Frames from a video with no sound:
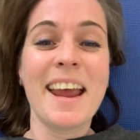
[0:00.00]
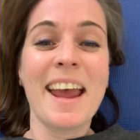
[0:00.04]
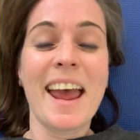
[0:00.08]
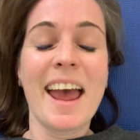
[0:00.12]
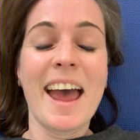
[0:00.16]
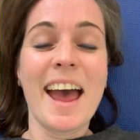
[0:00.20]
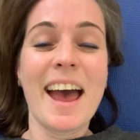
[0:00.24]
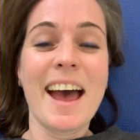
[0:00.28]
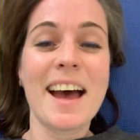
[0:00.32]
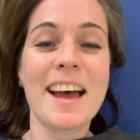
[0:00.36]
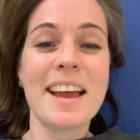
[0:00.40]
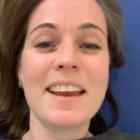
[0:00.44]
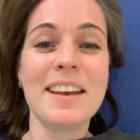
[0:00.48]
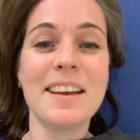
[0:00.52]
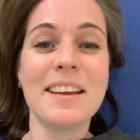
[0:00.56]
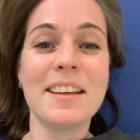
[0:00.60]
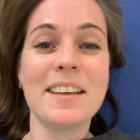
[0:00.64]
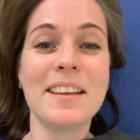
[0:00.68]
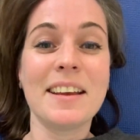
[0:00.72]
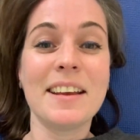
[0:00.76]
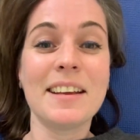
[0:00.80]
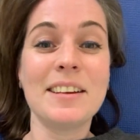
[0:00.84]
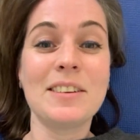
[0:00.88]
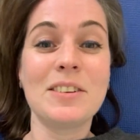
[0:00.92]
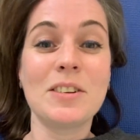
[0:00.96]
And
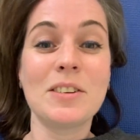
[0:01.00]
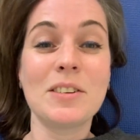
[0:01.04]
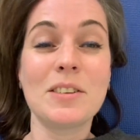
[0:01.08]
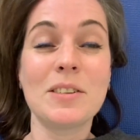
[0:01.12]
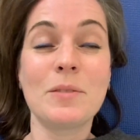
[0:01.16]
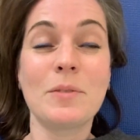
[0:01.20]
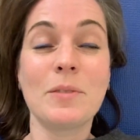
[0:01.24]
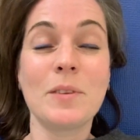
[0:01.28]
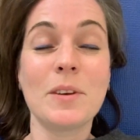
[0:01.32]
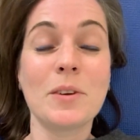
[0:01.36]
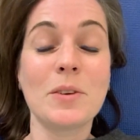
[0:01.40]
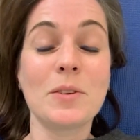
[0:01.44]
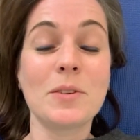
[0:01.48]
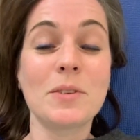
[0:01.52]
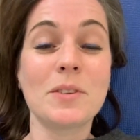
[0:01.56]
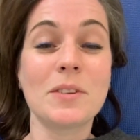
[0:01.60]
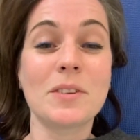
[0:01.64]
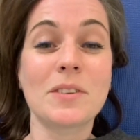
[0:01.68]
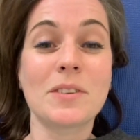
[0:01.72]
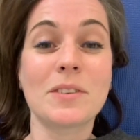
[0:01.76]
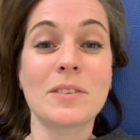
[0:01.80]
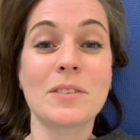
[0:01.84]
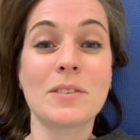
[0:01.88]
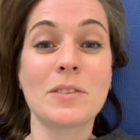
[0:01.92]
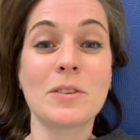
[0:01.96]
it just
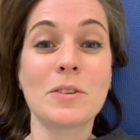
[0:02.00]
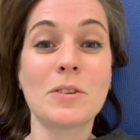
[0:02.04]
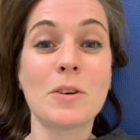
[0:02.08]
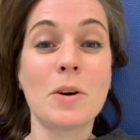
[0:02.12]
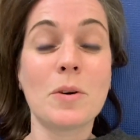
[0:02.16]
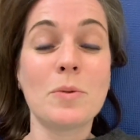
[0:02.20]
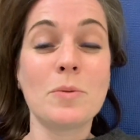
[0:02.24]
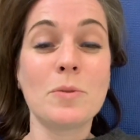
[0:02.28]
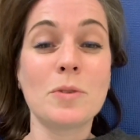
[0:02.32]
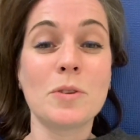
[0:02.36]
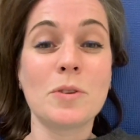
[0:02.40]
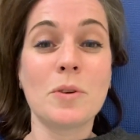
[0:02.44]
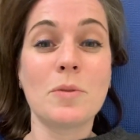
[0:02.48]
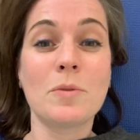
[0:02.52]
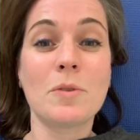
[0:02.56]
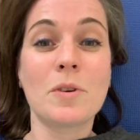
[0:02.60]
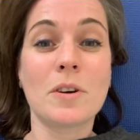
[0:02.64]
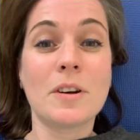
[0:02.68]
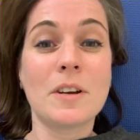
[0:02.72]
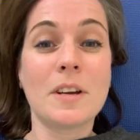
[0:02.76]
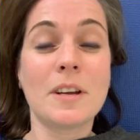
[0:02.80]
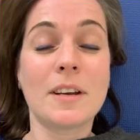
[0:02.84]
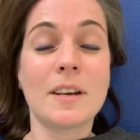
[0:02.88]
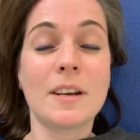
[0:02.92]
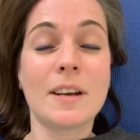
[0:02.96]
feels so
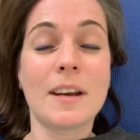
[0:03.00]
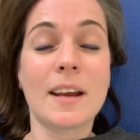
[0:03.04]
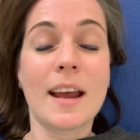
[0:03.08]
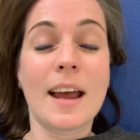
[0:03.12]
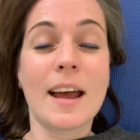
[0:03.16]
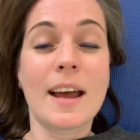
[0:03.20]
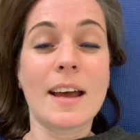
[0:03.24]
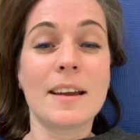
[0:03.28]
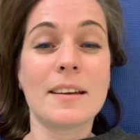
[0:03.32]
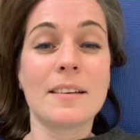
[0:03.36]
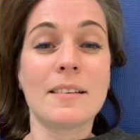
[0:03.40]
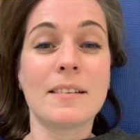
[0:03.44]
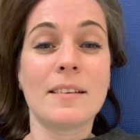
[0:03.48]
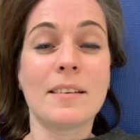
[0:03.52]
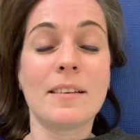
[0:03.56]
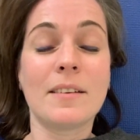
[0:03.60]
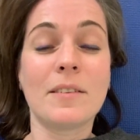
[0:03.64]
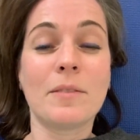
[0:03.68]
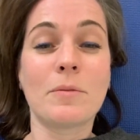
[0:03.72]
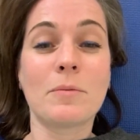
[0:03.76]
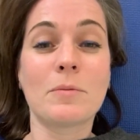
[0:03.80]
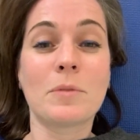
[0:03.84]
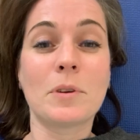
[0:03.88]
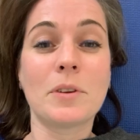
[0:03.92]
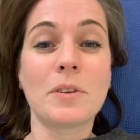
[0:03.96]
good and
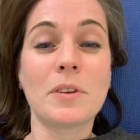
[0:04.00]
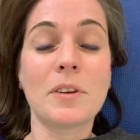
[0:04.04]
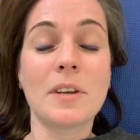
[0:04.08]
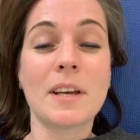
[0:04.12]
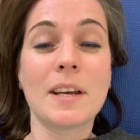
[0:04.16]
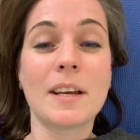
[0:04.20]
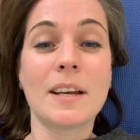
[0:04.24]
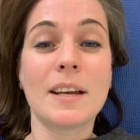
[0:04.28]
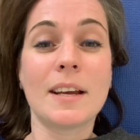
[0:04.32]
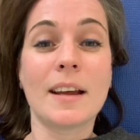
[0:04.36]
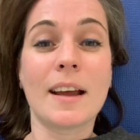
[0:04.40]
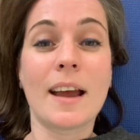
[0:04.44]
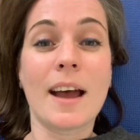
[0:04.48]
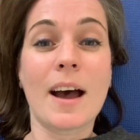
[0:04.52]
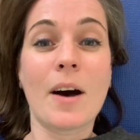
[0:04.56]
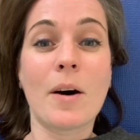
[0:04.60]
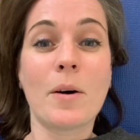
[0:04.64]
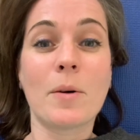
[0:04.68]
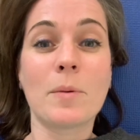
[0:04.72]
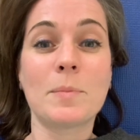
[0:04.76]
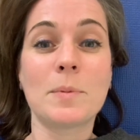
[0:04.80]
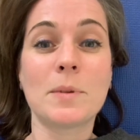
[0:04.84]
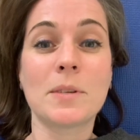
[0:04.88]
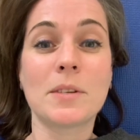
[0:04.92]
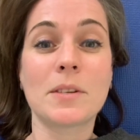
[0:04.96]
really
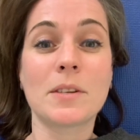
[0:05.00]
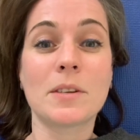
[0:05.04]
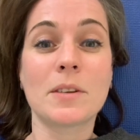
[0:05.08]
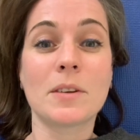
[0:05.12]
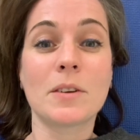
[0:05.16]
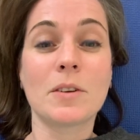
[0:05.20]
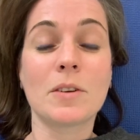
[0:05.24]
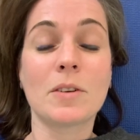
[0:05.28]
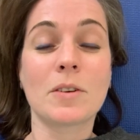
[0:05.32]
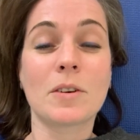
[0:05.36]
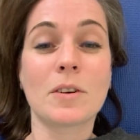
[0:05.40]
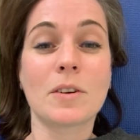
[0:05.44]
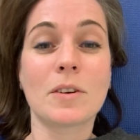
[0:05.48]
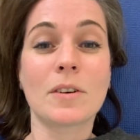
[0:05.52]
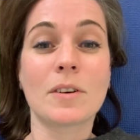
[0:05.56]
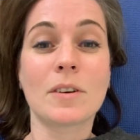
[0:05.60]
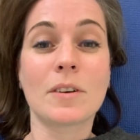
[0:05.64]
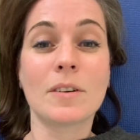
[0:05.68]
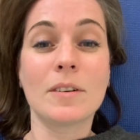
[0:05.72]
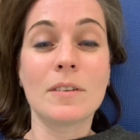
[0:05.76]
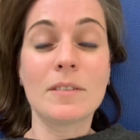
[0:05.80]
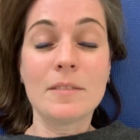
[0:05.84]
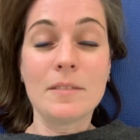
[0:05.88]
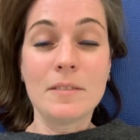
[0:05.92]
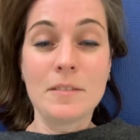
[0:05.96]
helps
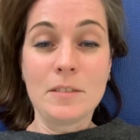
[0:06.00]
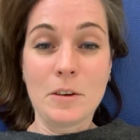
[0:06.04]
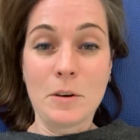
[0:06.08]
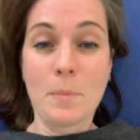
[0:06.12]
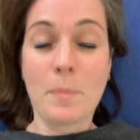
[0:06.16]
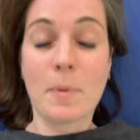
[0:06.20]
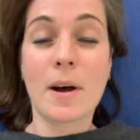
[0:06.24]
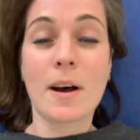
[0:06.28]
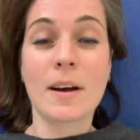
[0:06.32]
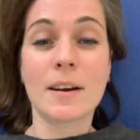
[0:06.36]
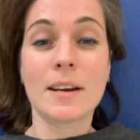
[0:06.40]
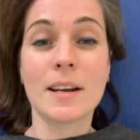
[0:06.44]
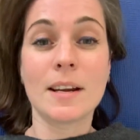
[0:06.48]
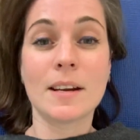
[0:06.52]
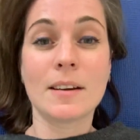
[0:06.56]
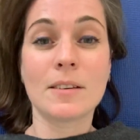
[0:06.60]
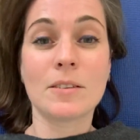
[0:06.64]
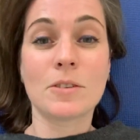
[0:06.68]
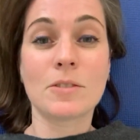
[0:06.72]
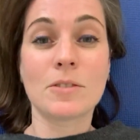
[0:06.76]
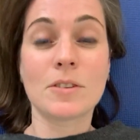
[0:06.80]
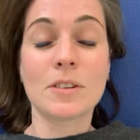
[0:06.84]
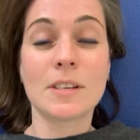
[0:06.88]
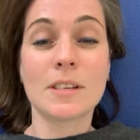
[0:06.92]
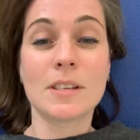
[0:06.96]
your body and
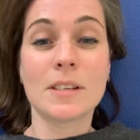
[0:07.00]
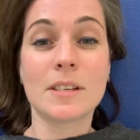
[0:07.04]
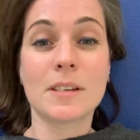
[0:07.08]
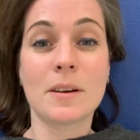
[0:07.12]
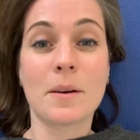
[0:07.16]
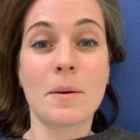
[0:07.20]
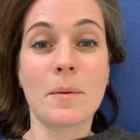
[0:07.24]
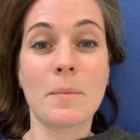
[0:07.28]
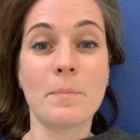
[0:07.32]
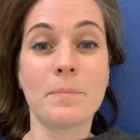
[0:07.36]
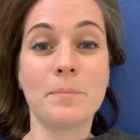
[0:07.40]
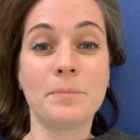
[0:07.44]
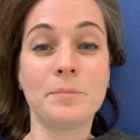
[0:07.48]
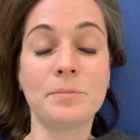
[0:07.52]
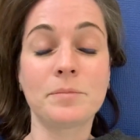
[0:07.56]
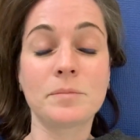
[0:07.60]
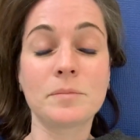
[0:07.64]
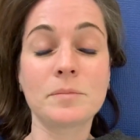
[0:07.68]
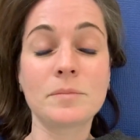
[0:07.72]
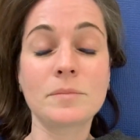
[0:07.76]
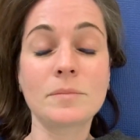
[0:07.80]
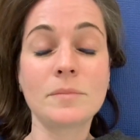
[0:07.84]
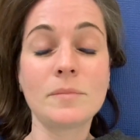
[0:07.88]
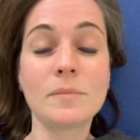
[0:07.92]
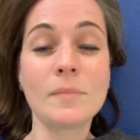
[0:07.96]
your system
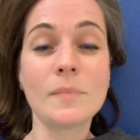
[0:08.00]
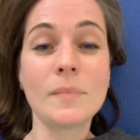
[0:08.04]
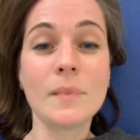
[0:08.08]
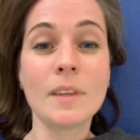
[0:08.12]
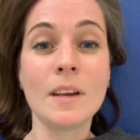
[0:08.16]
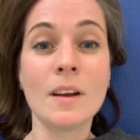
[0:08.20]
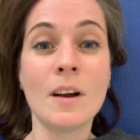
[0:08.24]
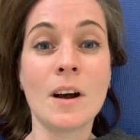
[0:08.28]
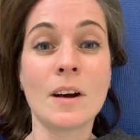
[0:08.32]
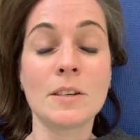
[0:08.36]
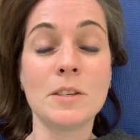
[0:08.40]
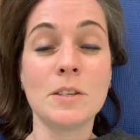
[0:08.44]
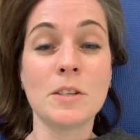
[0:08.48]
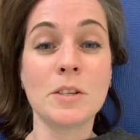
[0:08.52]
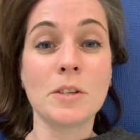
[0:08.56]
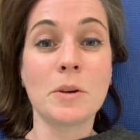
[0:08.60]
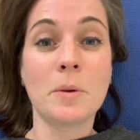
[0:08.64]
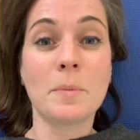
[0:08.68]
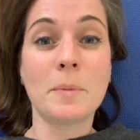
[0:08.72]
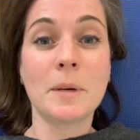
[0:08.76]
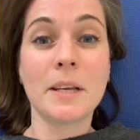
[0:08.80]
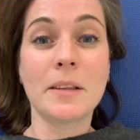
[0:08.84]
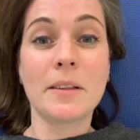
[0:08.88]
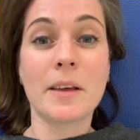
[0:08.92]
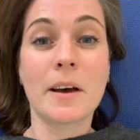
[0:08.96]
on so
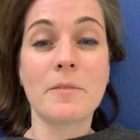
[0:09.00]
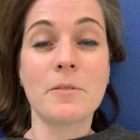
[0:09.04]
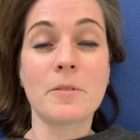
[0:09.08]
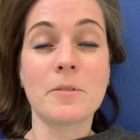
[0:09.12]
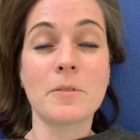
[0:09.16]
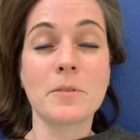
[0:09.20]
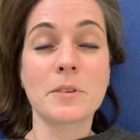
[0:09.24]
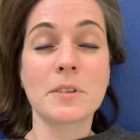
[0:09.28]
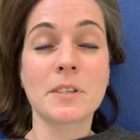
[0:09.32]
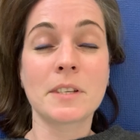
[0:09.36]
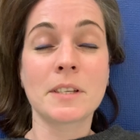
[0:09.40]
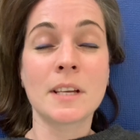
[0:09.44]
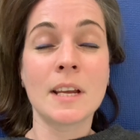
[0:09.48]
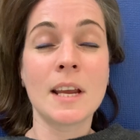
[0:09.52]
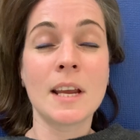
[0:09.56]
many levels.